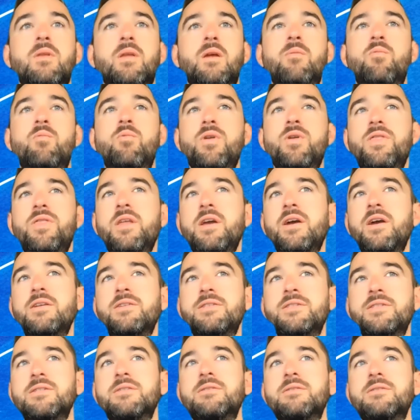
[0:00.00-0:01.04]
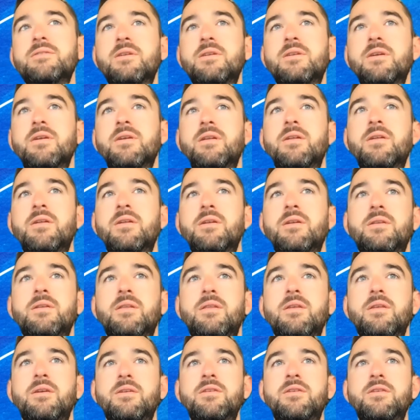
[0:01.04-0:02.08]
One thing I didn't
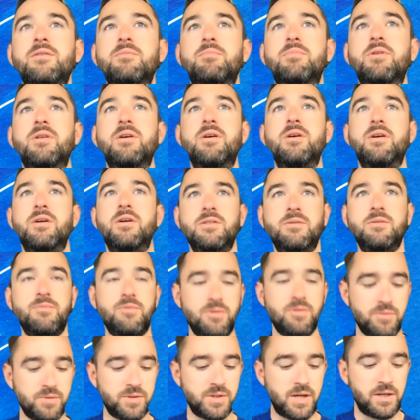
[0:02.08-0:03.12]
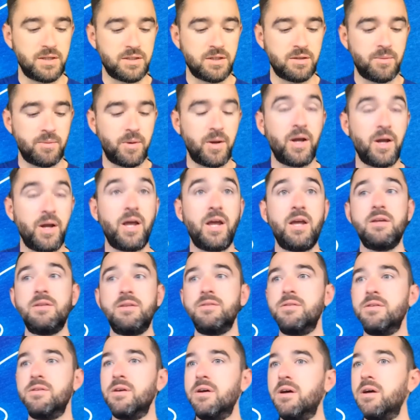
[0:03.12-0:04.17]
think to plug, someone was asking about
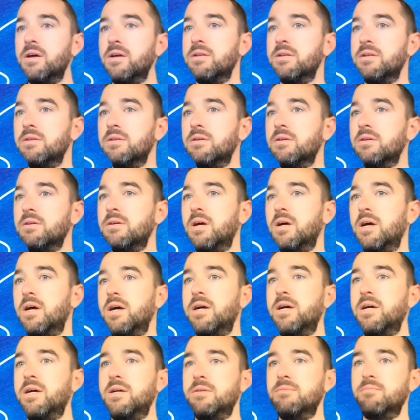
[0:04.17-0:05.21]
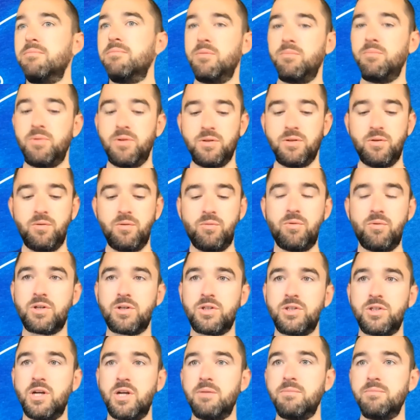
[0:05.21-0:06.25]
Handson. Click the
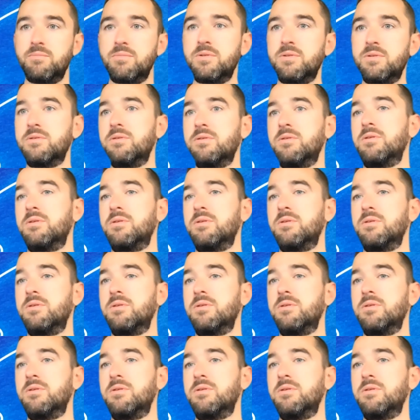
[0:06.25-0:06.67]
workshops.